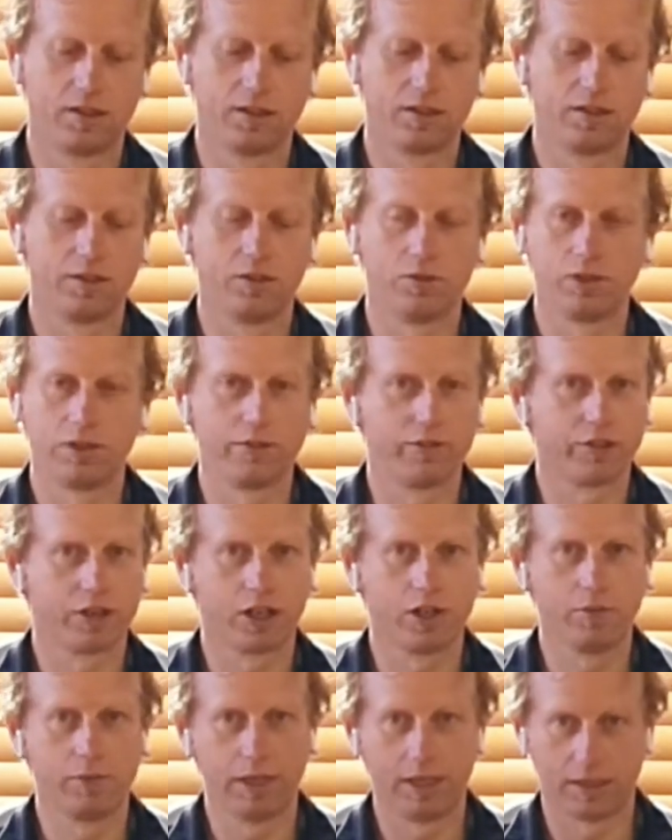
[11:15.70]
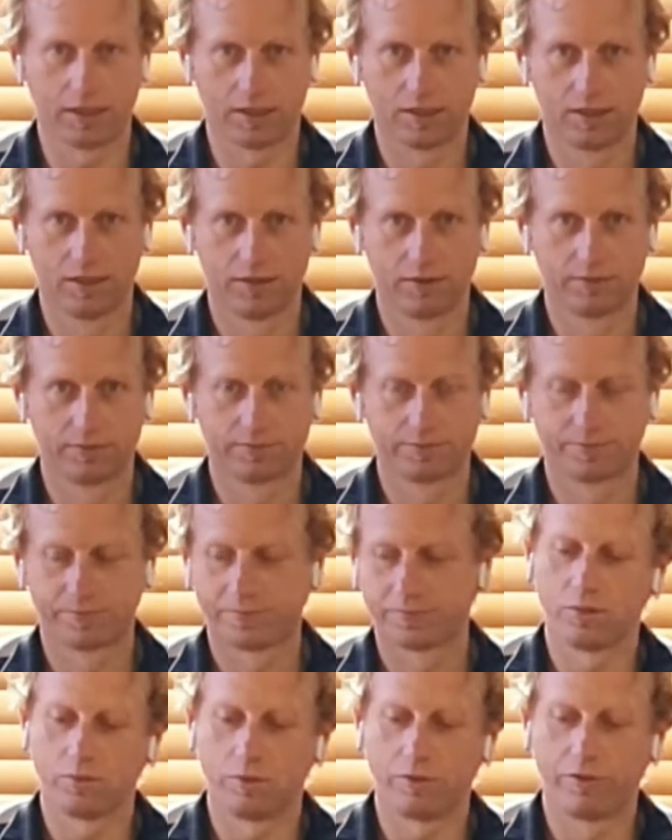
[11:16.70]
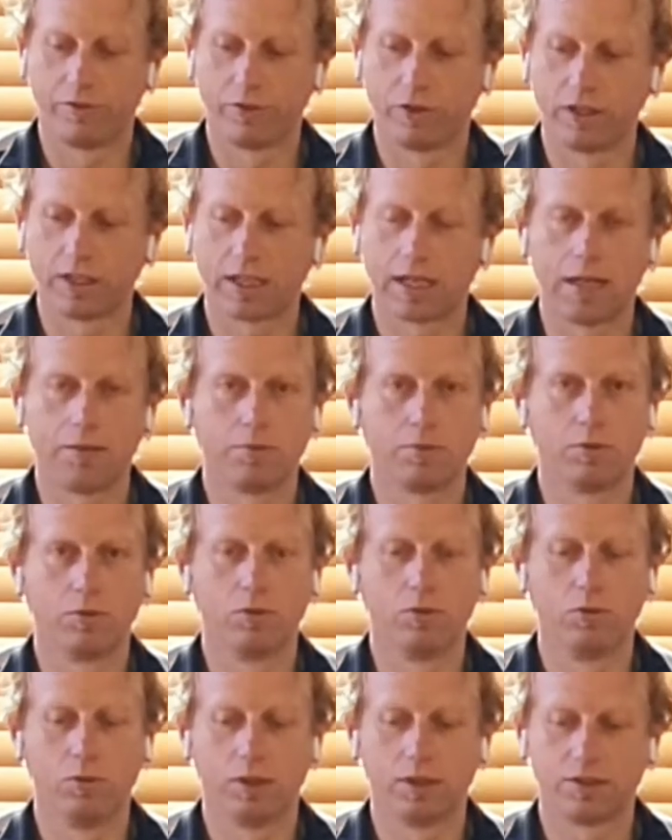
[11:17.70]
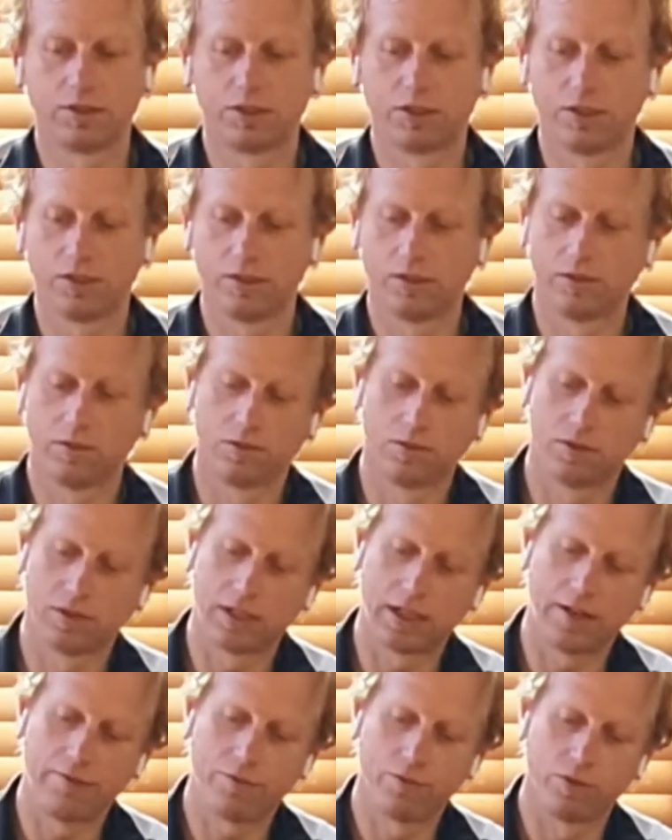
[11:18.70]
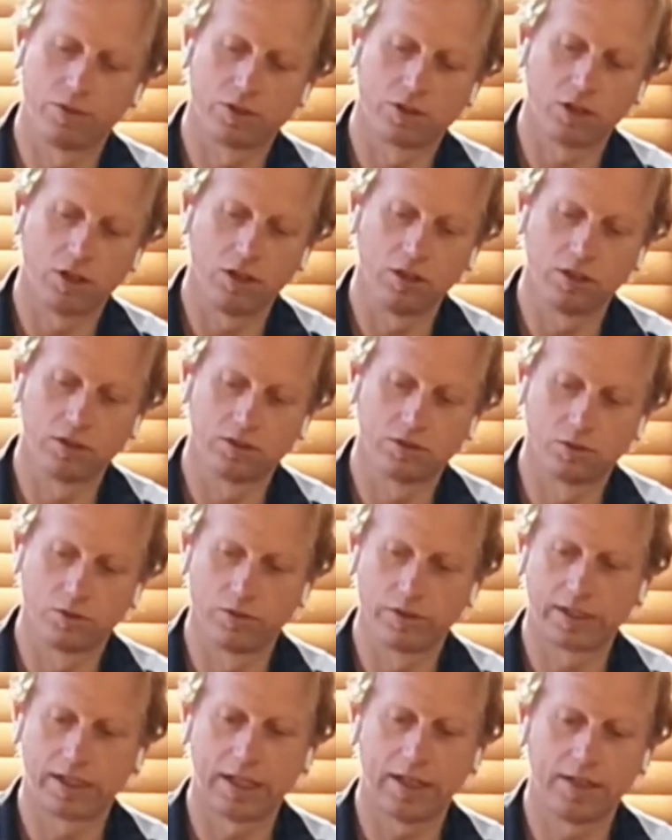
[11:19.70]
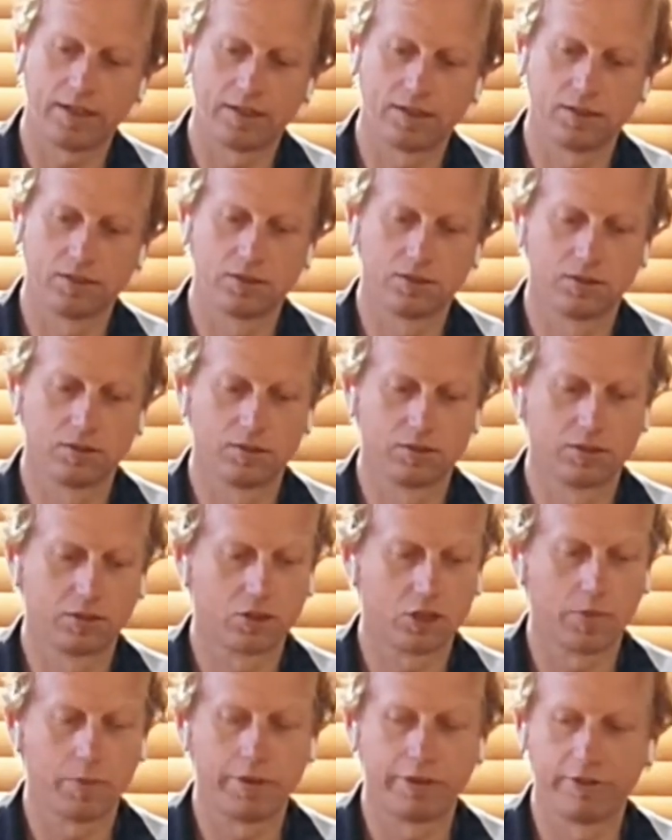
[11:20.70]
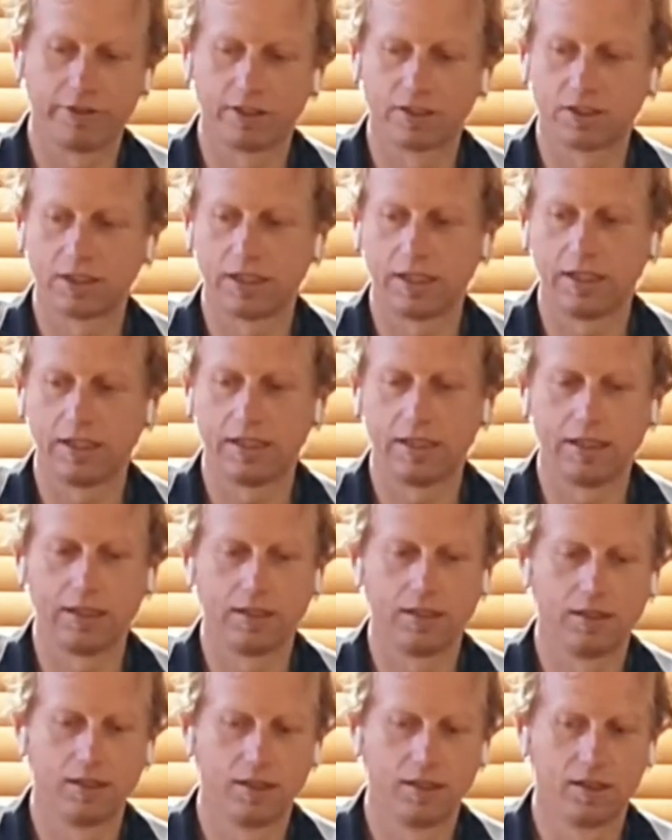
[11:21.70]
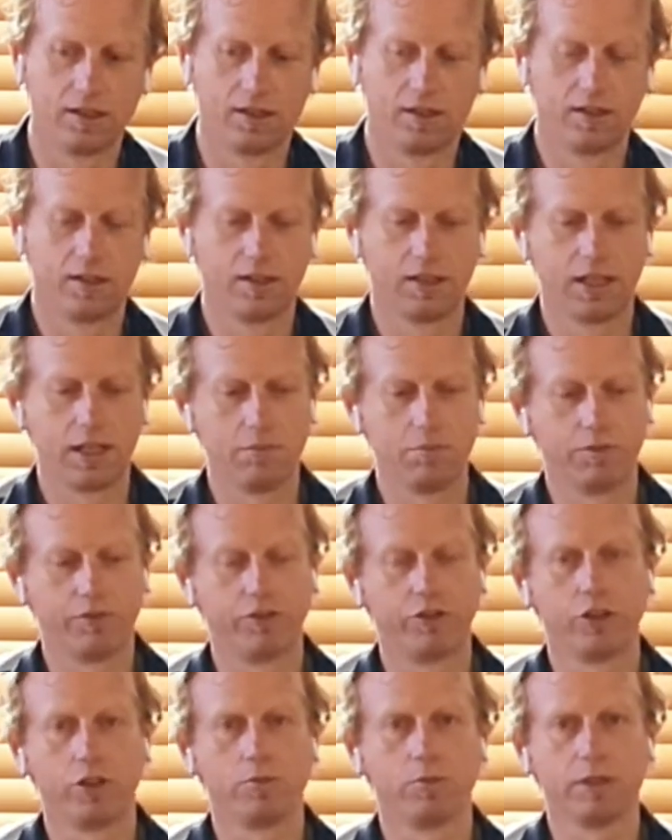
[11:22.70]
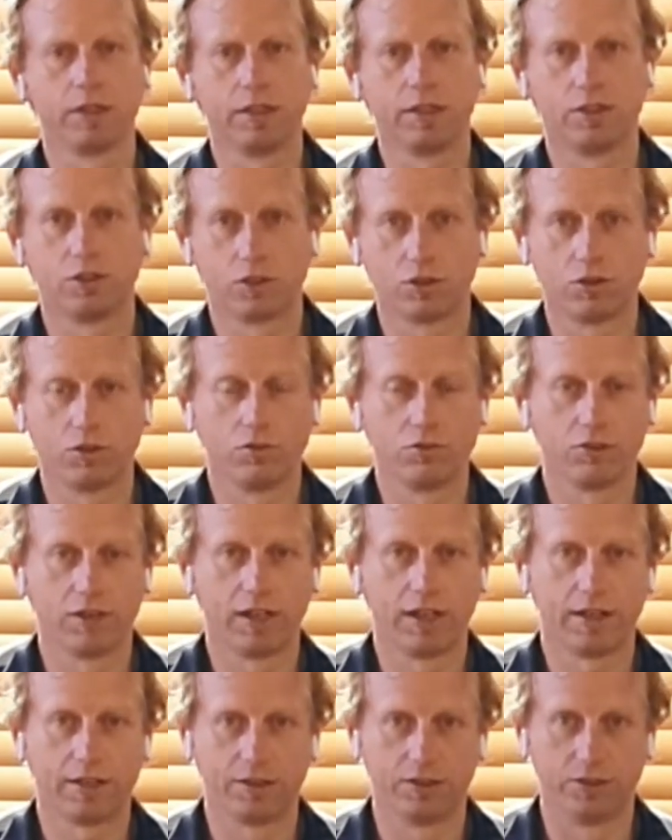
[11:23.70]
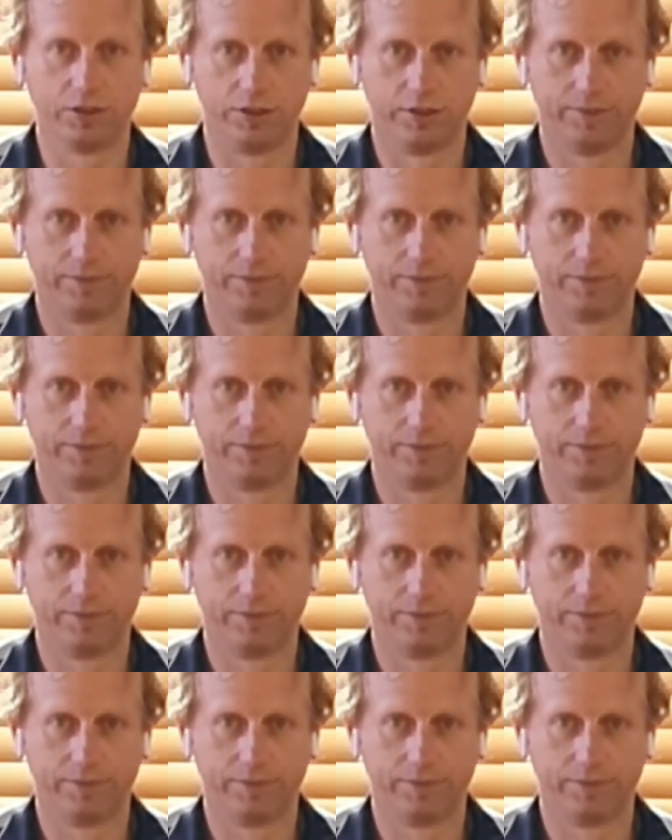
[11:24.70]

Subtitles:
you'll never go back. You'll be fully capable once you have all the collets, all the cutters, the copy rings that you need, and preferably 2 routers.